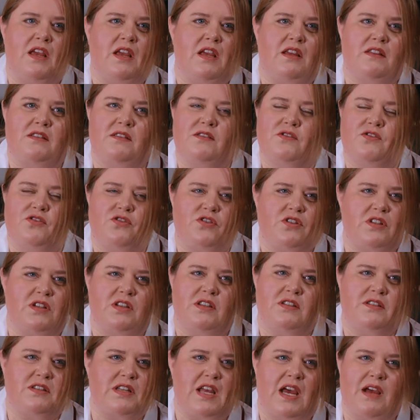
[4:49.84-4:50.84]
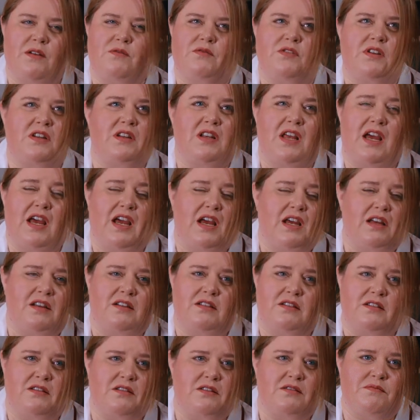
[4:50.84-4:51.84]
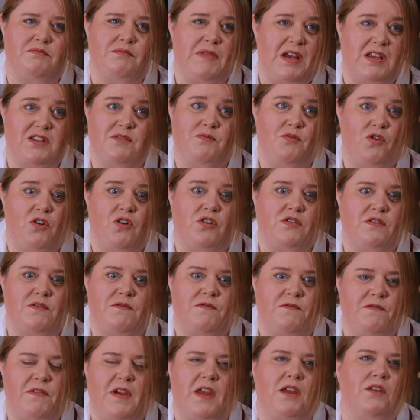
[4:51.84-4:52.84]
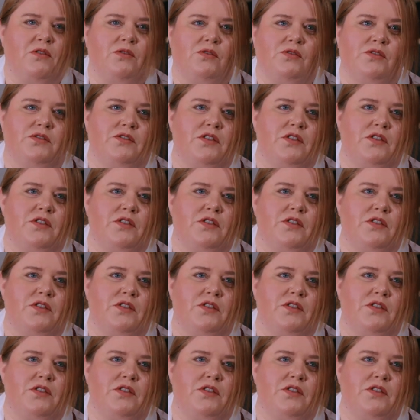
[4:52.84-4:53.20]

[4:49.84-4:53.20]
it's such an astounding and mesmerising field